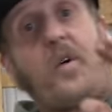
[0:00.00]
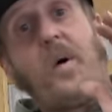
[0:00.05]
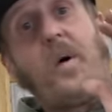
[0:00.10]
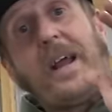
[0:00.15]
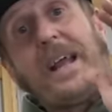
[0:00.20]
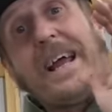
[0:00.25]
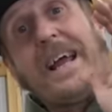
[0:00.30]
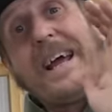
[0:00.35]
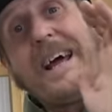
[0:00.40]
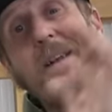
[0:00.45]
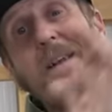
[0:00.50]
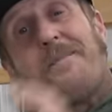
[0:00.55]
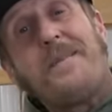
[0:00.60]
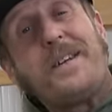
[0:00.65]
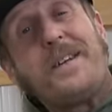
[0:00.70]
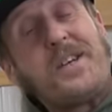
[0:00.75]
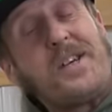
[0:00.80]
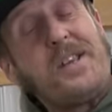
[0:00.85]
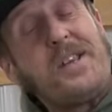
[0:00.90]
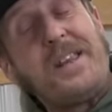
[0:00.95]
quick, I got to
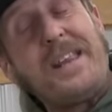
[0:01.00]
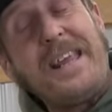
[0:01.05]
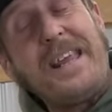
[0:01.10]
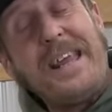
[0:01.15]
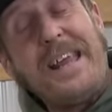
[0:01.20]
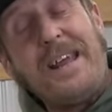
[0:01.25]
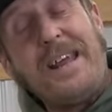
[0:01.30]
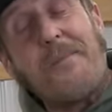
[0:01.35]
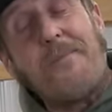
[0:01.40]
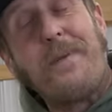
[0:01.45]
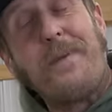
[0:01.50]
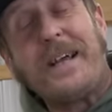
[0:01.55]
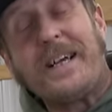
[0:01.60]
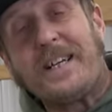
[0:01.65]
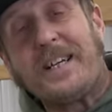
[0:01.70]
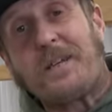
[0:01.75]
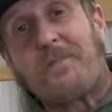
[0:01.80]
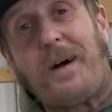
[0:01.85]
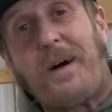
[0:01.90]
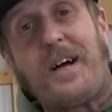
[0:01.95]
mention the
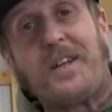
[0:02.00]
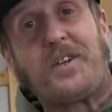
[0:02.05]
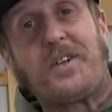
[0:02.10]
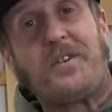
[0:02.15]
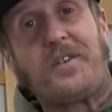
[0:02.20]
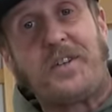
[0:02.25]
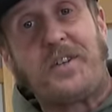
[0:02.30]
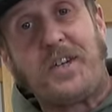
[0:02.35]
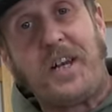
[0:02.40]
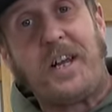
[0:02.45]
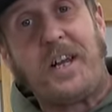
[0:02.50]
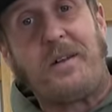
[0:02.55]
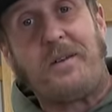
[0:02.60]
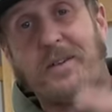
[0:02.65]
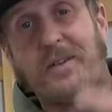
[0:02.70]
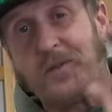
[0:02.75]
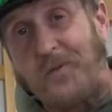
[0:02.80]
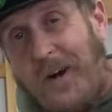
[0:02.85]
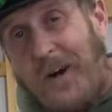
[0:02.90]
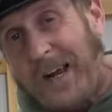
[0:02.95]
biggest sponsor of the channel
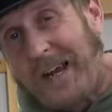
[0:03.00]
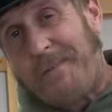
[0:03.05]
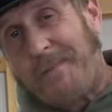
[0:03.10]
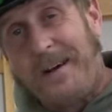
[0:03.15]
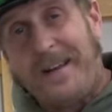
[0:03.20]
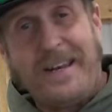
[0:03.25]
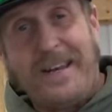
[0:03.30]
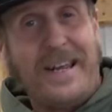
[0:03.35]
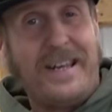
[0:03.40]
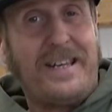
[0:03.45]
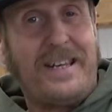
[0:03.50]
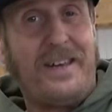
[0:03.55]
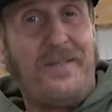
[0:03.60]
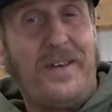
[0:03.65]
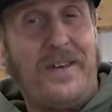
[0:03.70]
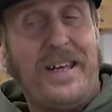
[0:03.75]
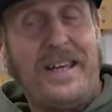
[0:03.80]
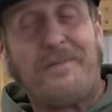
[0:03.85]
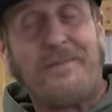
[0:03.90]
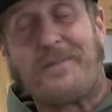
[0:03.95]
is Rocky Mountain A T
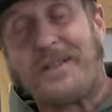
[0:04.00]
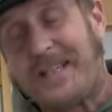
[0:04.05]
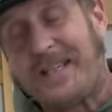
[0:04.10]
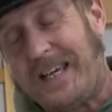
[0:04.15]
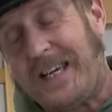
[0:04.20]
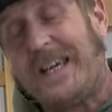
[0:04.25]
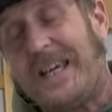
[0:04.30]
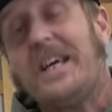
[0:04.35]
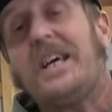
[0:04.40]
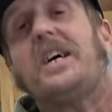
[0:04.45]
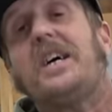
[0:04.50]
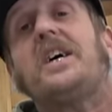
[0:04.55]
V M C.